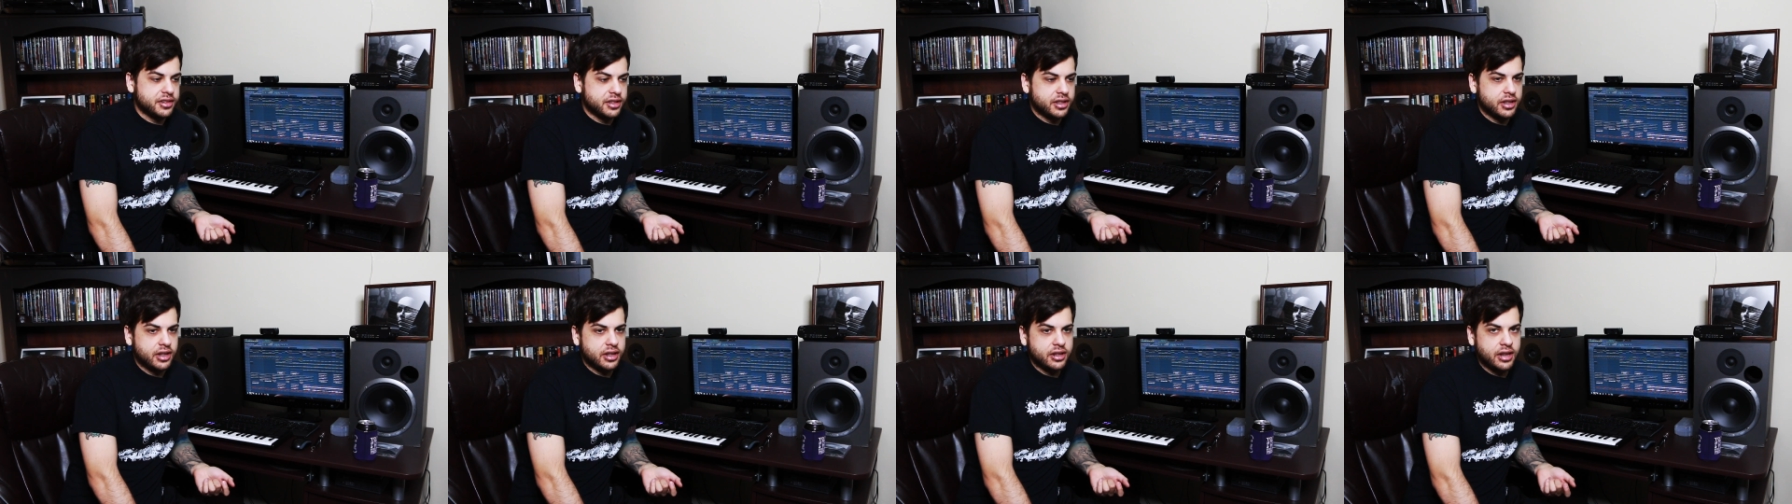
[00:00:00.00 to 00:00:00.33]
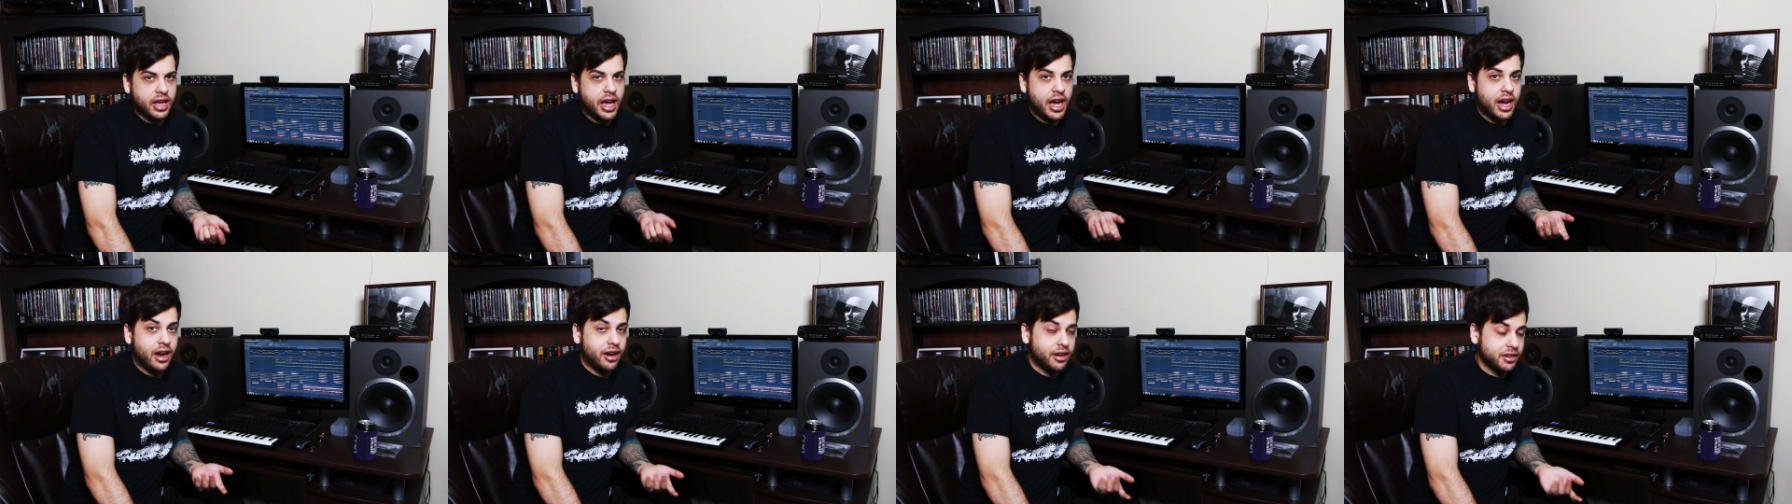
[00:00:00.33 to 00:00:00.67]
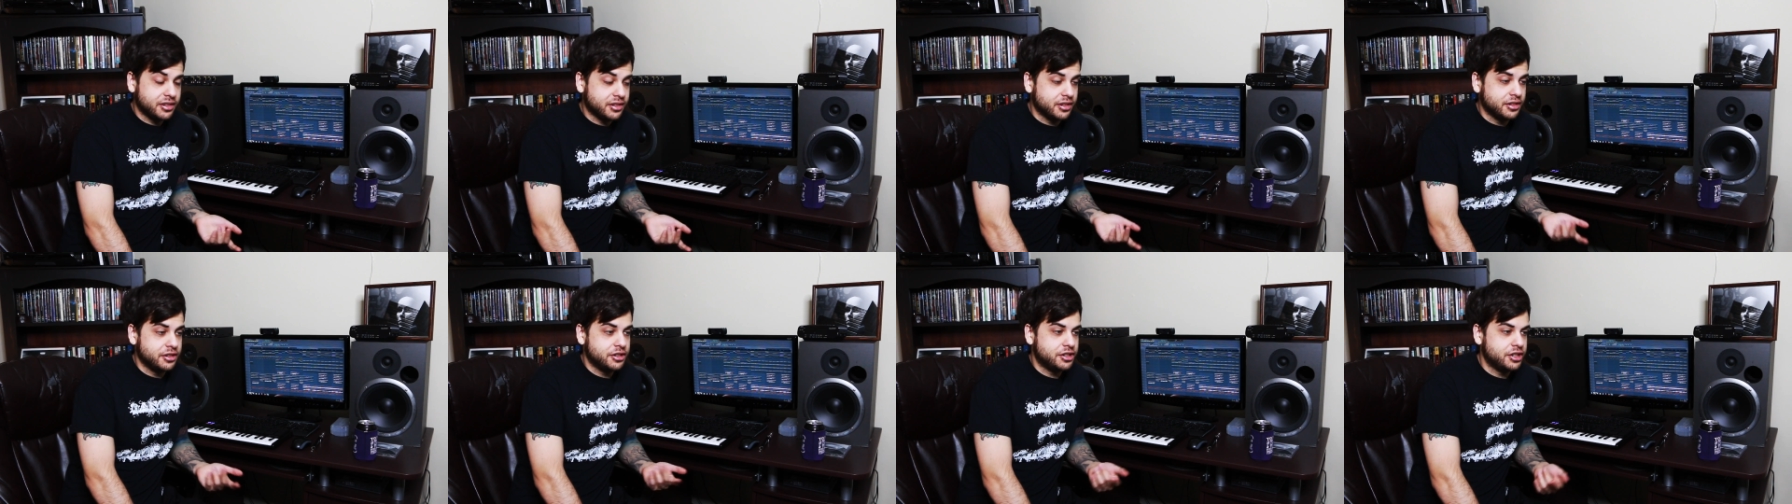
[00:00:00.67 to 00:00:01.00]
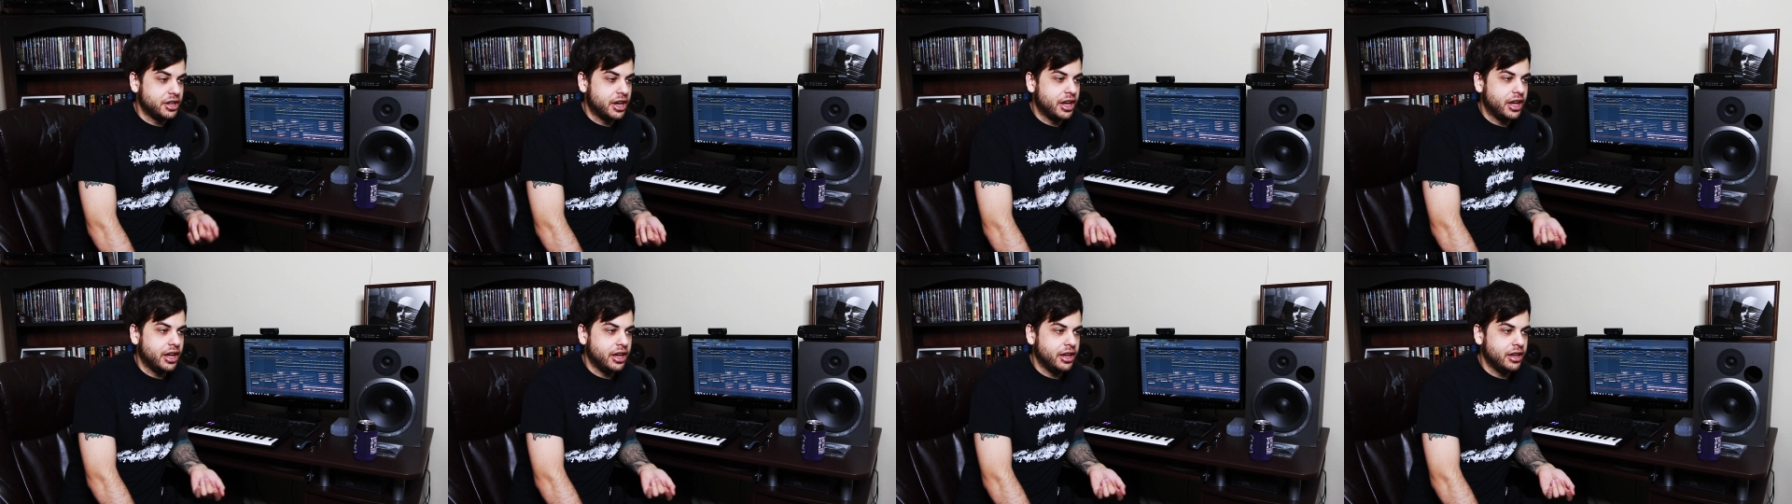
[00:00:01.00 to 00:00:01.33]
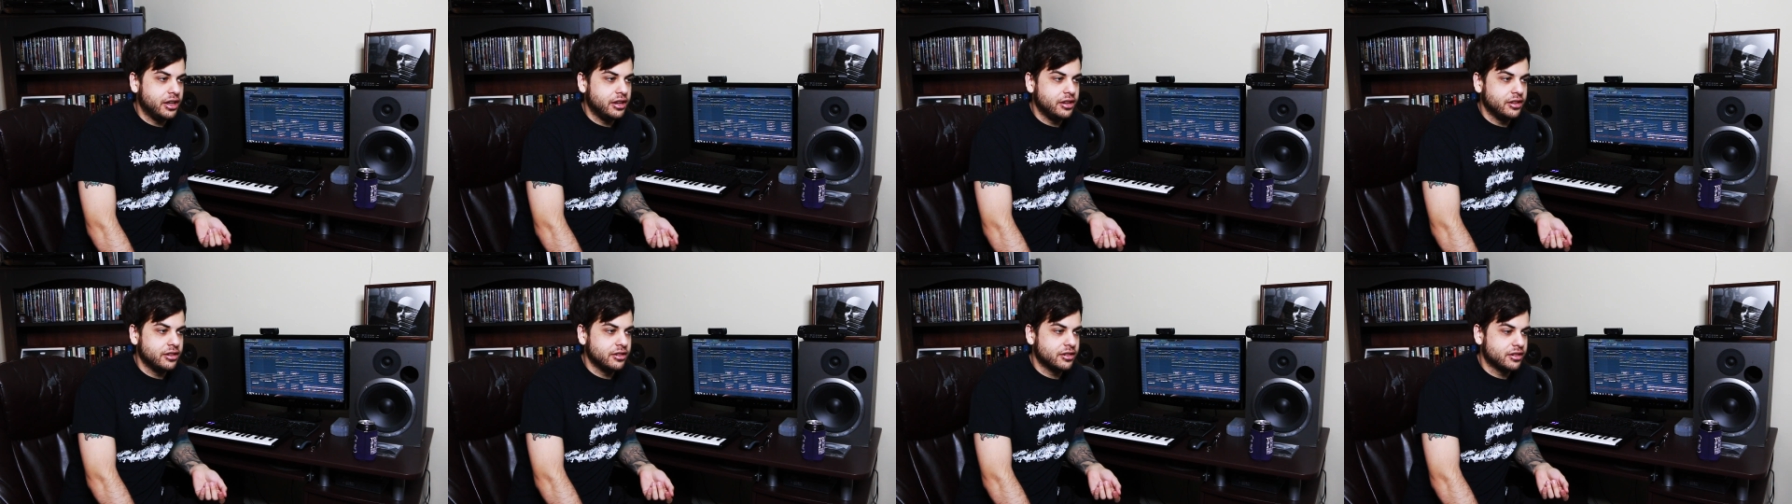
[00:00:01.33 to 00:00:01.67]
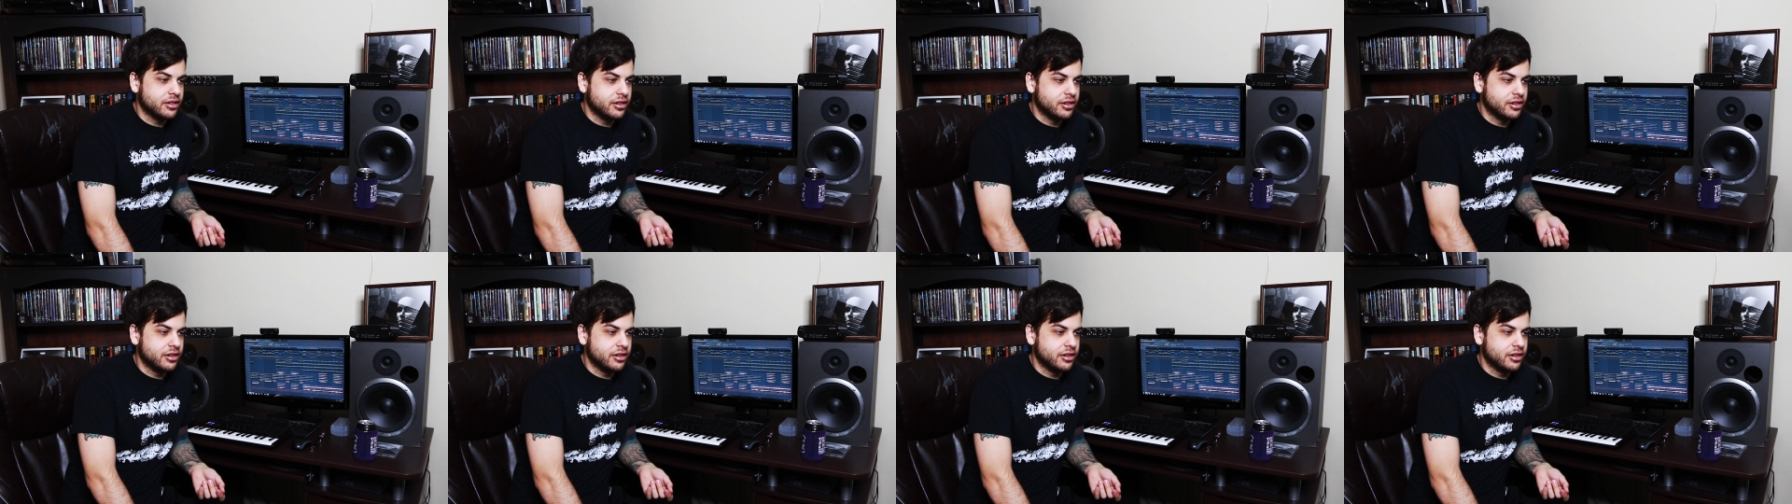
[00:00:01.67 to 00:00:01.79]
and Alice in Chains,